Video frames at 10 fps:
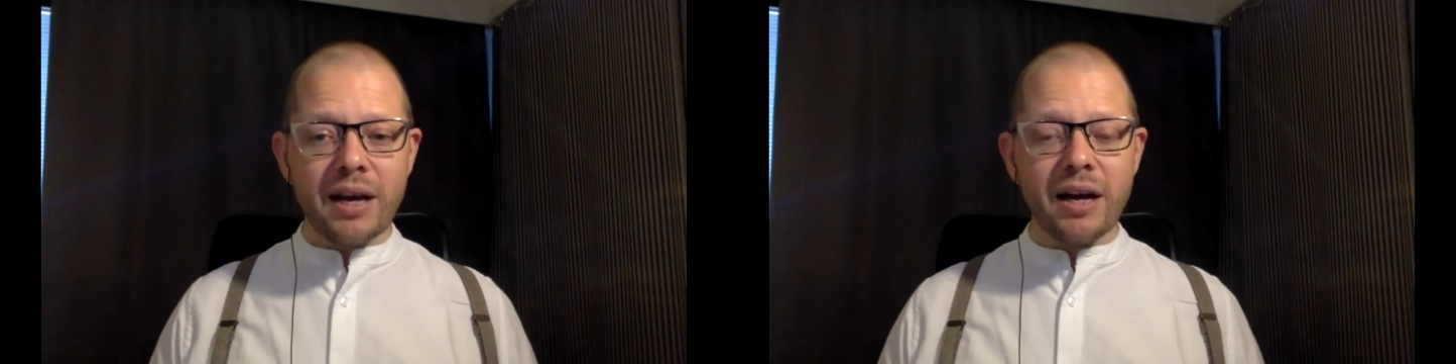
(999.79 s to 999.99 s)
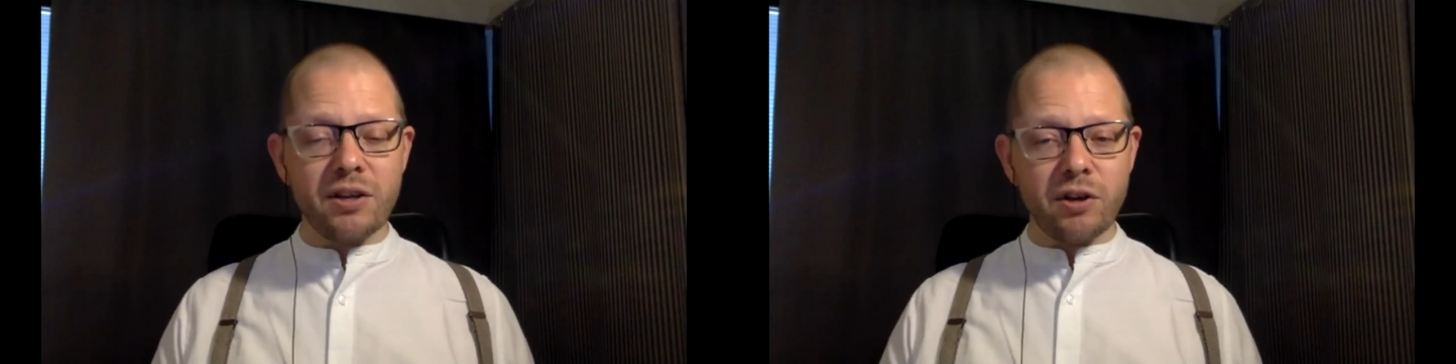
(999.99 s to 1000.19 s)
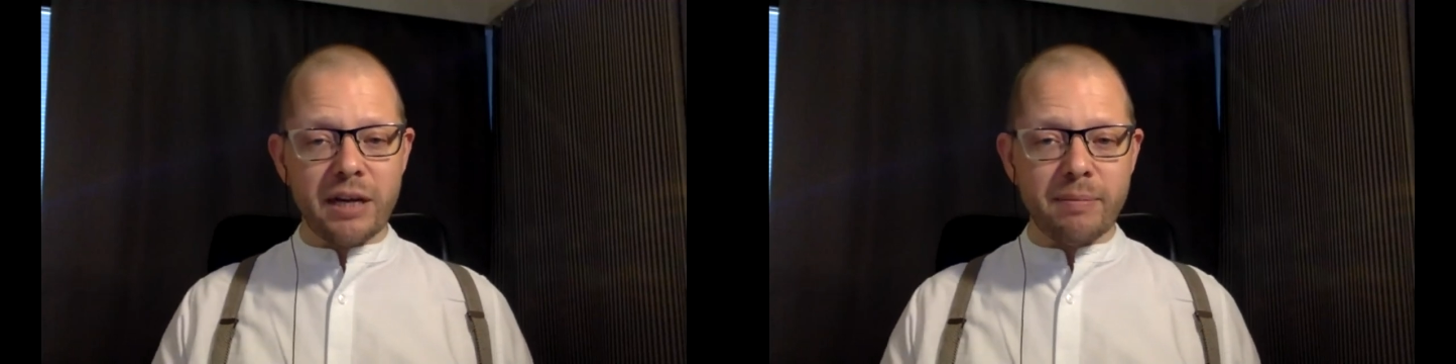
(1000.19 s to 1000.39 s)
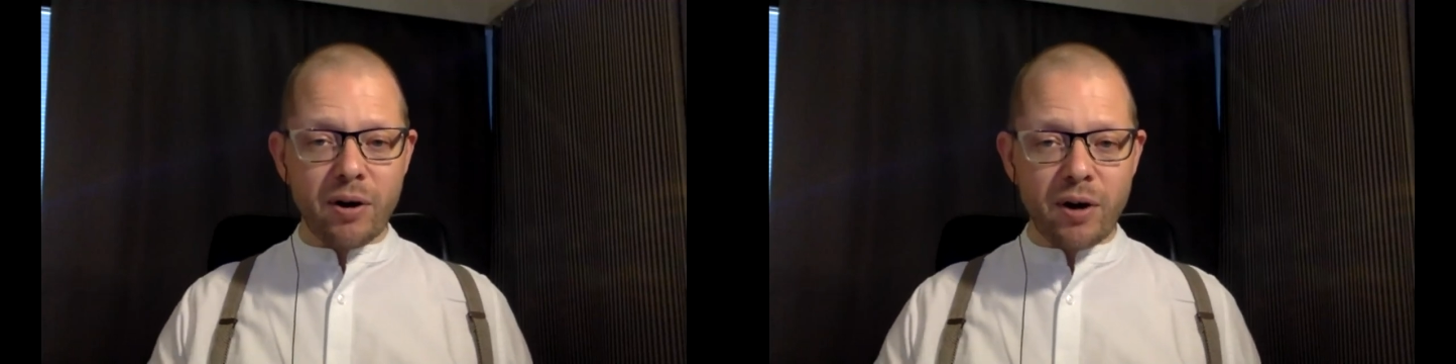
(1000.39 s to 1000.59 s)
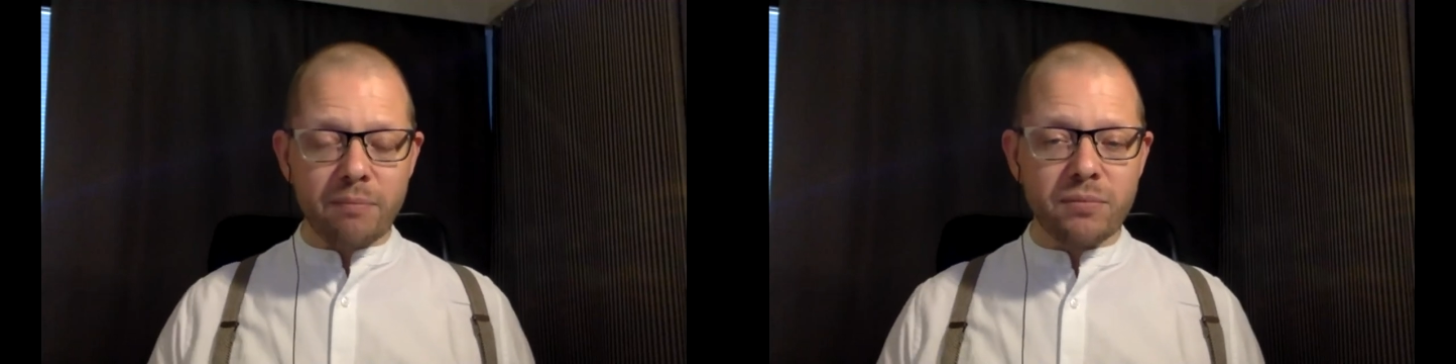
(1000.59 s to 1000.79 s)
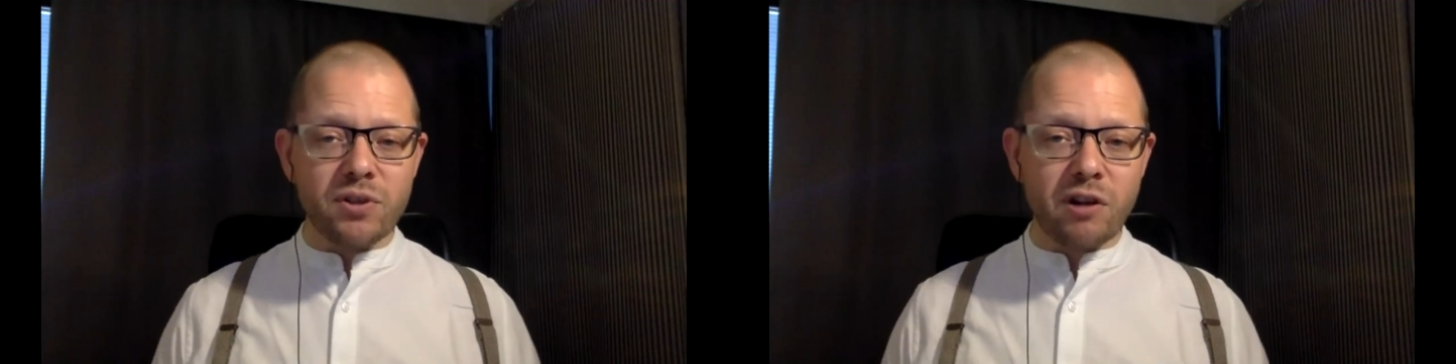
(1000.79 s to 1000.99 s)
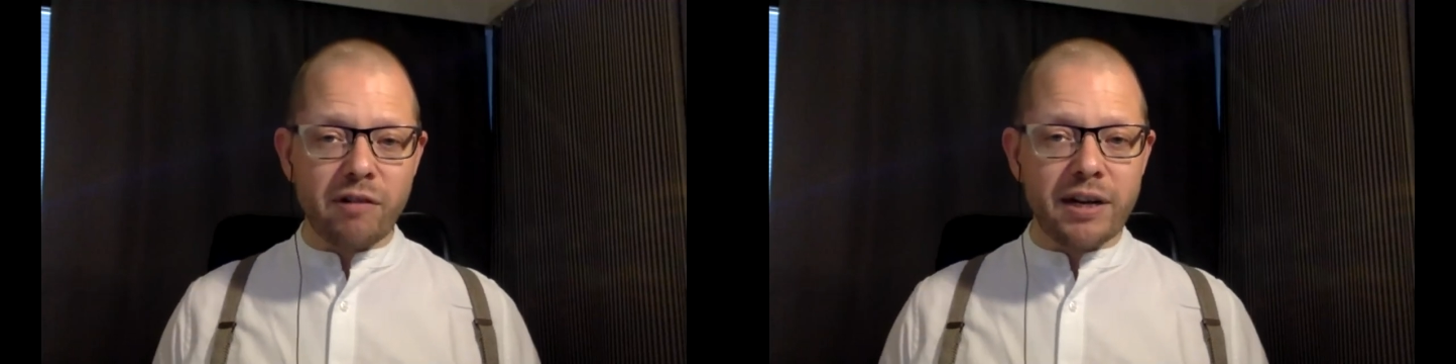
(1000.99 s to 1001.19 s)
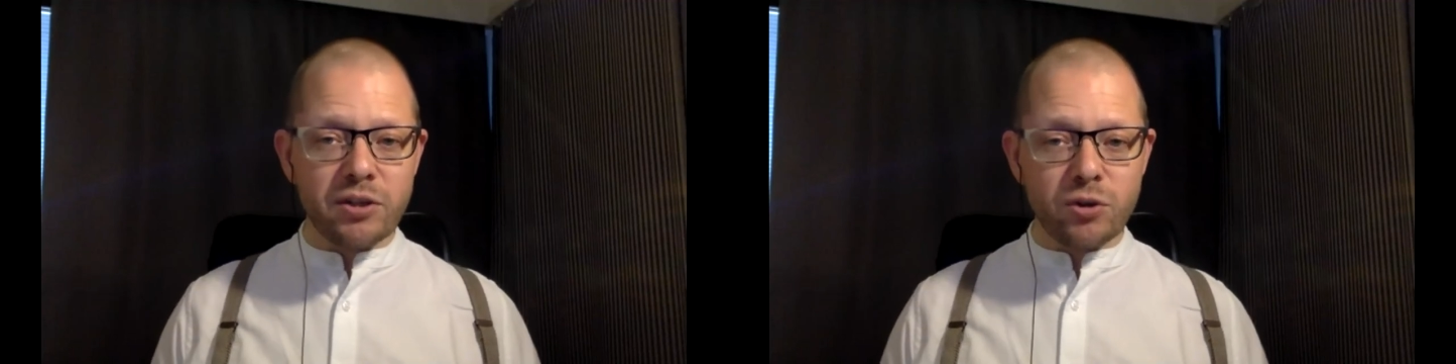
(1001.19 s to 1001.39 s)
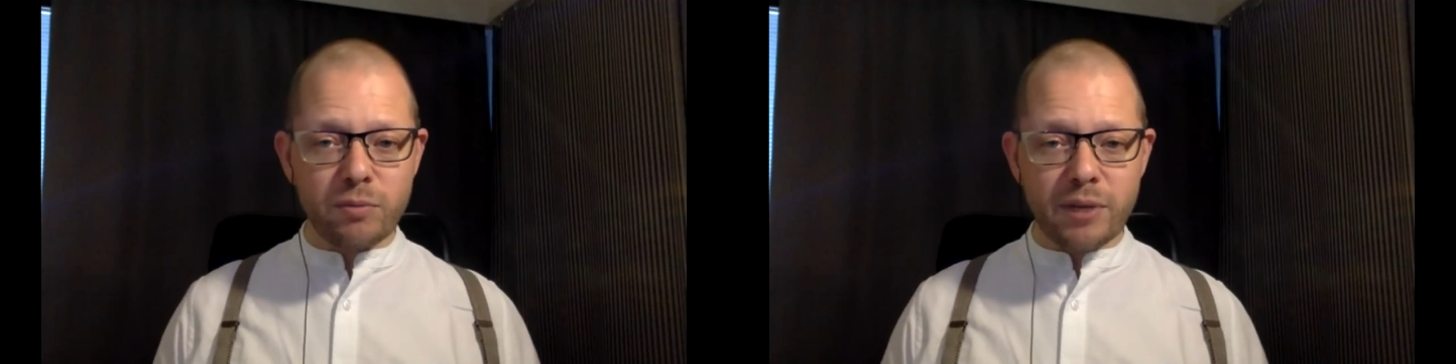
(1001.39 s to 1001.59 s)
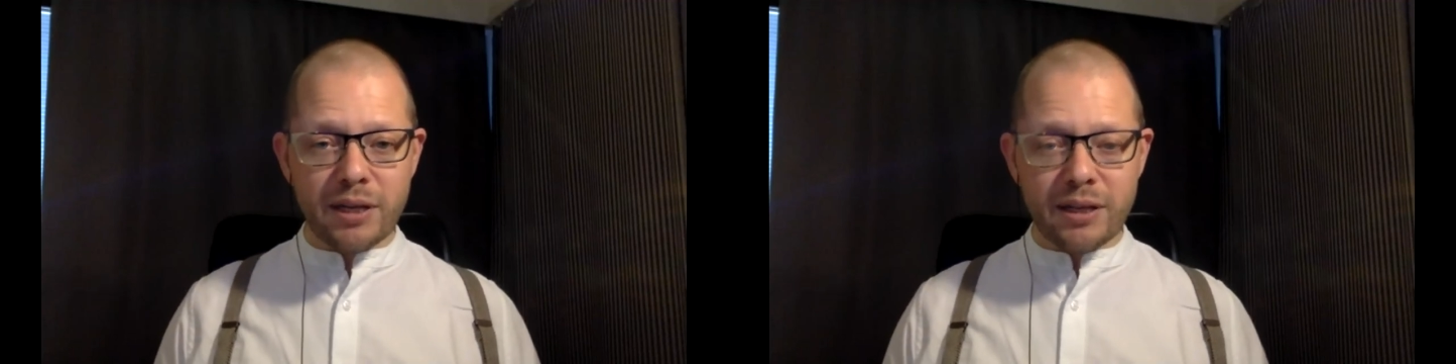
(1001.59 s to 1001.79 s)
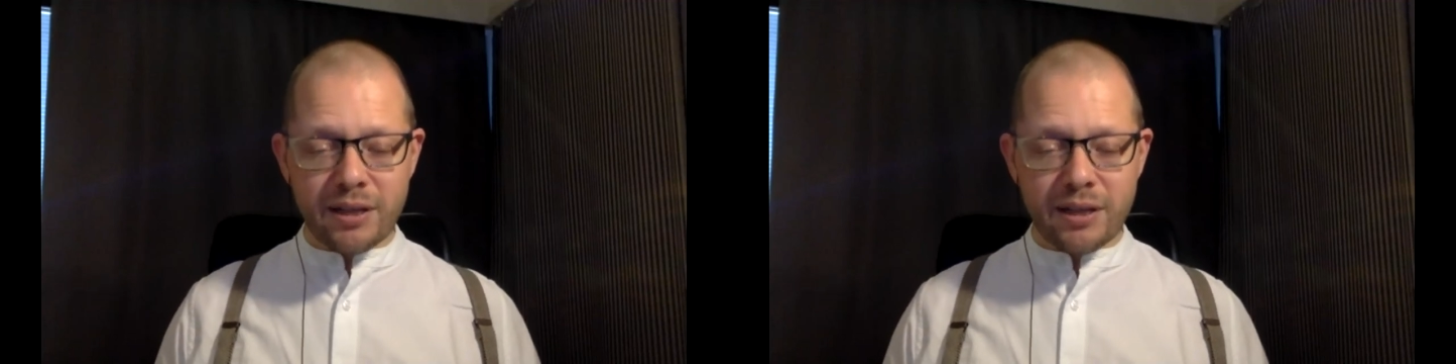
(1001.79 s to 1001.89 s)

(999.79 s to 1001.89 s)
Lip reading: Your email comes directly to me.